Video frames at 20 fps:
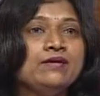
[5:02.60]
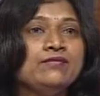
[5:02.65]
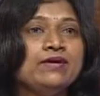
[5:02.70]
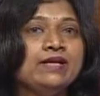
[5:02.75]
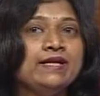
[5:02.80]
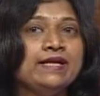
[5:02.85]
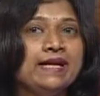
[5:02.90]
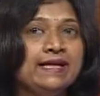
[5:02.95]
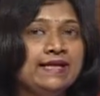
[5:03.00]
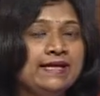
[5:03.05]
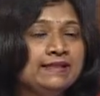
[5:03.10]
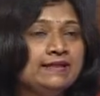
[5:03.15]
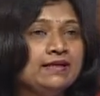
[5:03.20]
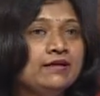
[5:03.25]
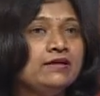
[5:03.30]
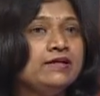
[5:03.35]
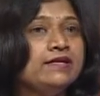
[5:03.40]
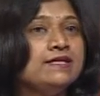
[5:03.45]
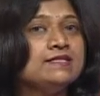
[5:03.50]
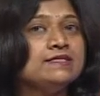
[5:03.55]
getting the
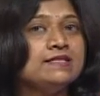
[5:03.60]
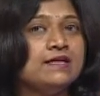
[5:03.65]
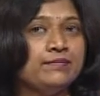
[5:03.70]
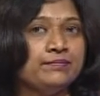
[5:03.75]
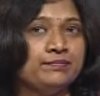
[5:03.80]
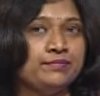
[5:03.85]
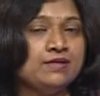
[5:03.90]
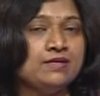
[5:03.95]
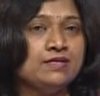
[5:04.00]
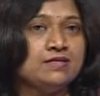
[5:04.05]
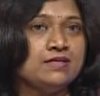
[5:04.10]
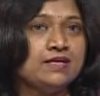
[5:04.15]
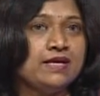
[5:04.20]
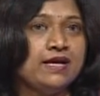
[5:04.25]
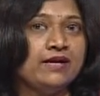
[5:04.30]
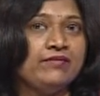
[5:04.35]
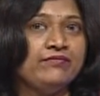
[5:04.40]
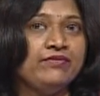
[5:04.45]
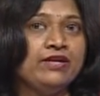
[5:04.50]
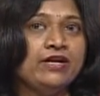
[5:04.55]
drain samples,
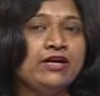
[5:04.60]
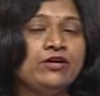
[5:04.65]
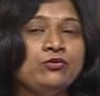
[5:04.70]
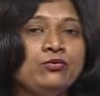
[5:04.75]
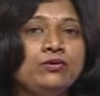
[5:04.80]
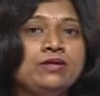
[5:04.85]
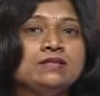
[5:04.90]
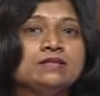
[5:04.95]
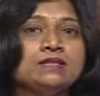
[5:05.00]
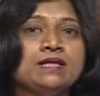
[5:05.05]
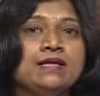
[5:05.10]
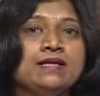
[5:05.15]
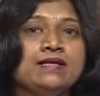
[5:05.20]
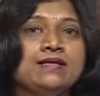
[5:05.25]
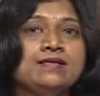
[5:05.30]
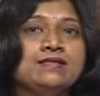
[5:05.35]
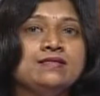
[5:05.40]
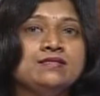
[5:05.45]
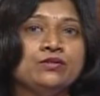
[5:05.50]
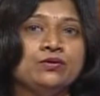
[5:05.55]
and we are doing
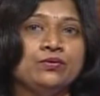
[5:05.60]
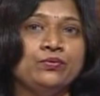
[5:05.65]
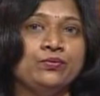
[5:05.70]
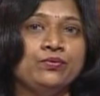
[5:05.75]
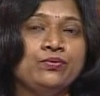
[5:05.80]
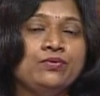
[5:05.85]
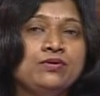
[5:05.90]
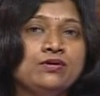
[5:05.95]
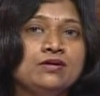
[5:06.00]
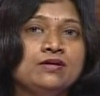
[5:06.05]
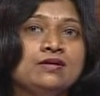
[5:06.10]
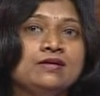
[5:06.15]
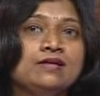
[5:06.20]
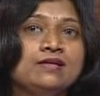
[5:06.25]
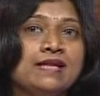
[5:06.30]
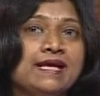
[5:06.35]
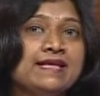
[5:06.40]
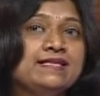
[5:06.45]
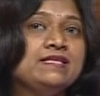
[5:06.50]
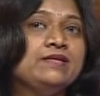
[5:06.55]
studies through
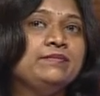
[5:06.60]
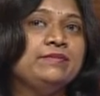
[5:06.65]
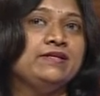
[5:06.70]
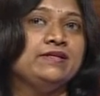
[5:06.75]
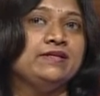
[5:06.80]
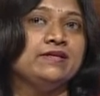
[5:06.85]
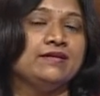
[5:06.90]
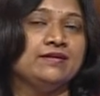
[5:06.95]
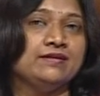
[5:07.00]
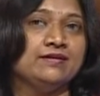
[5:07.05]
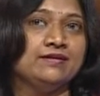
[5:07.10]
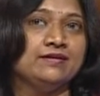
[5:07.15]
lysimeter.